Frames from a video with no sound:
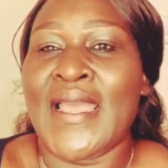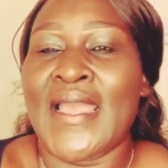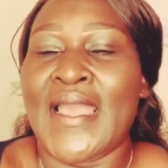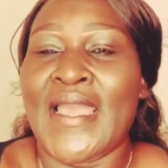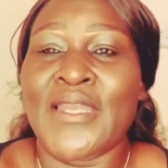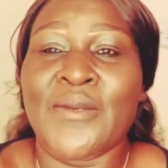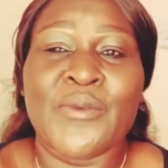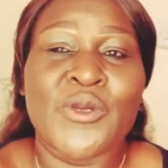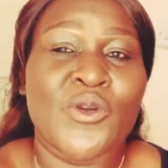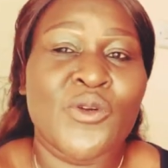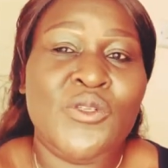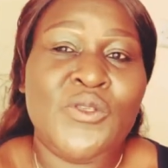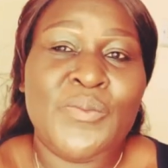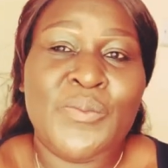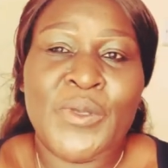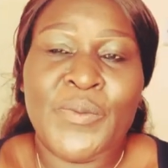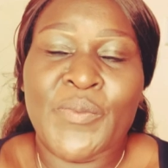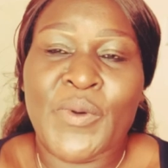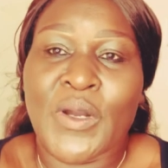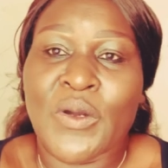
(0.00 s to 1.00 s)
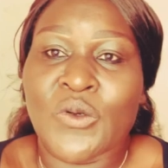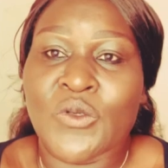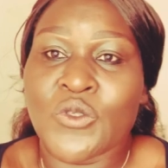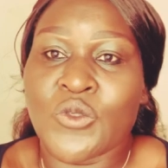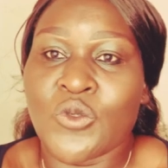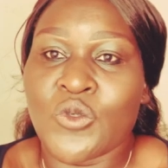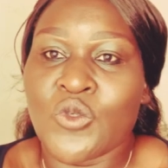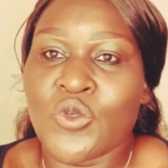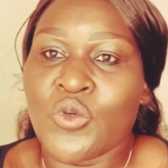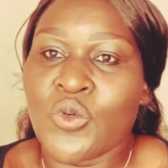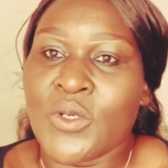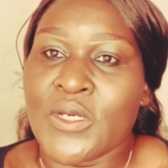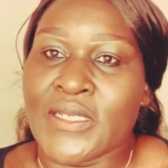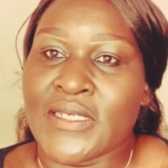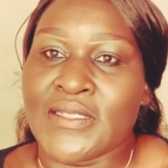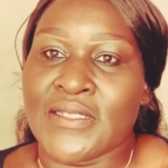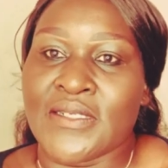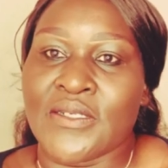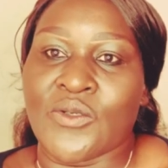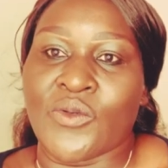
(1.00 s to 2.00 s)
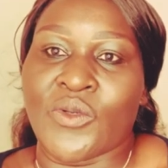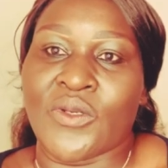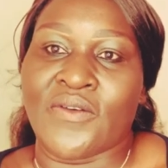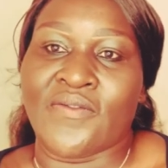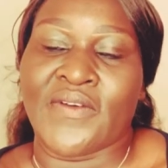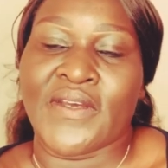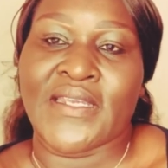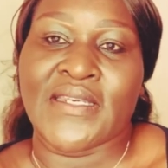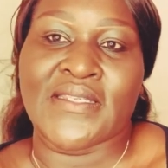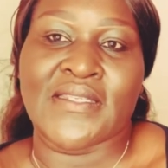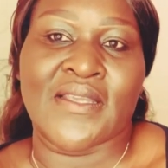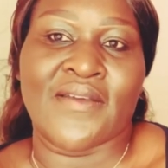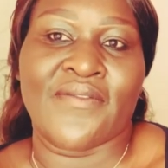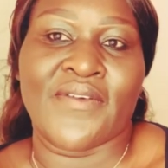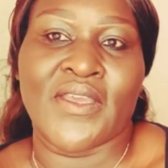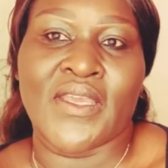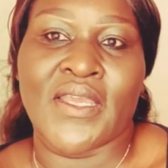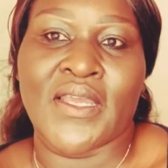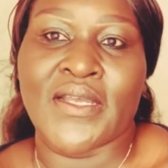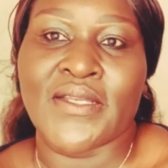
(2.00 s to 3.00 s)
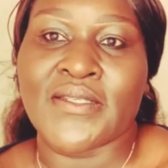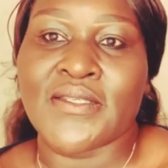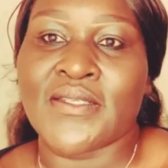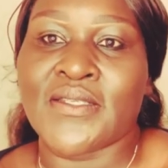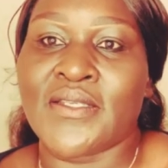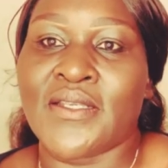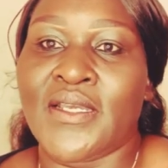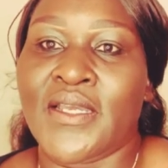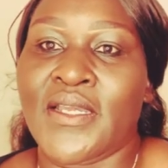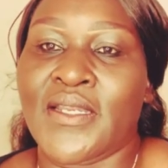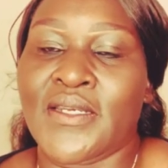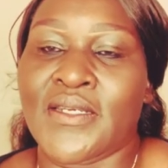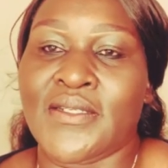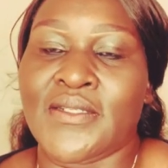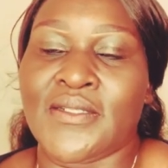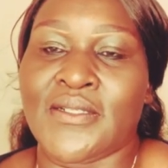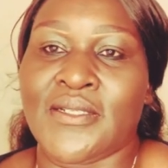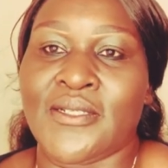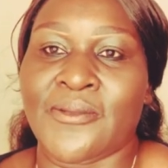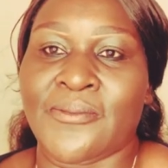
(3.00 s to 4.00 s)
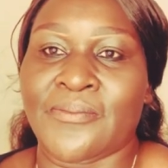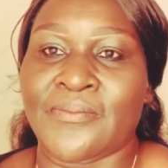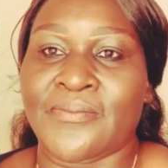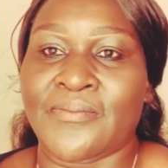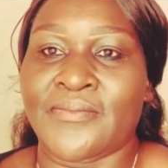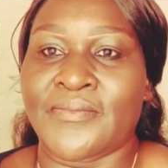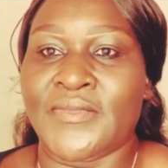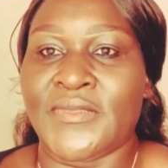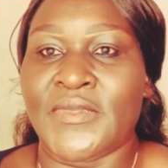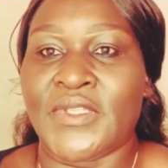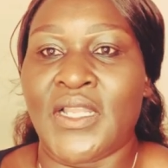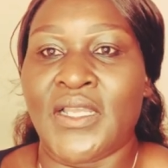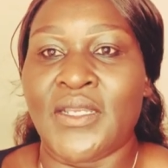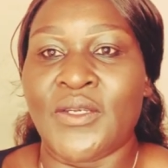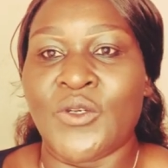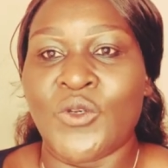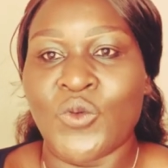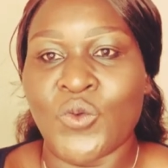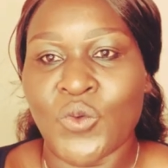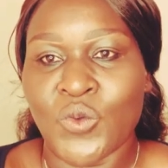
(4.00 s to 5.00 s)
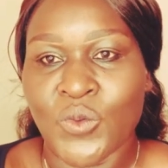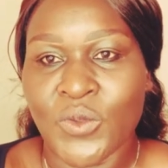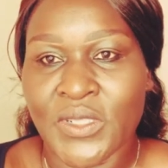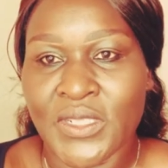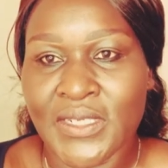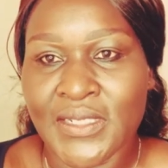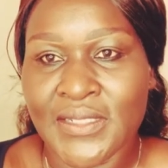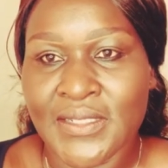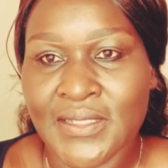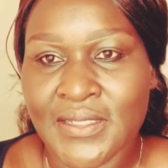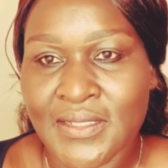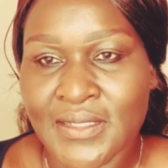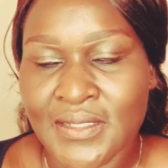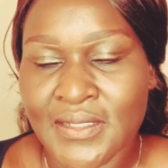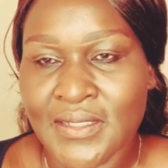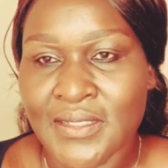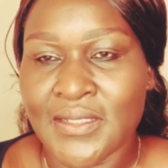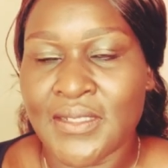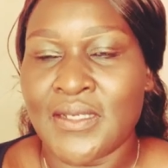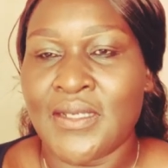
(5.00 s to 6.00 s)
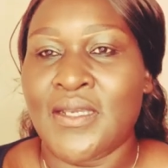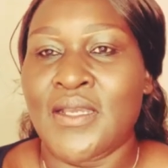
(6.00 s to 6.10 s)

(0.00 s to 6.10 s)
and because people are also too lazy to invite surveyors and do this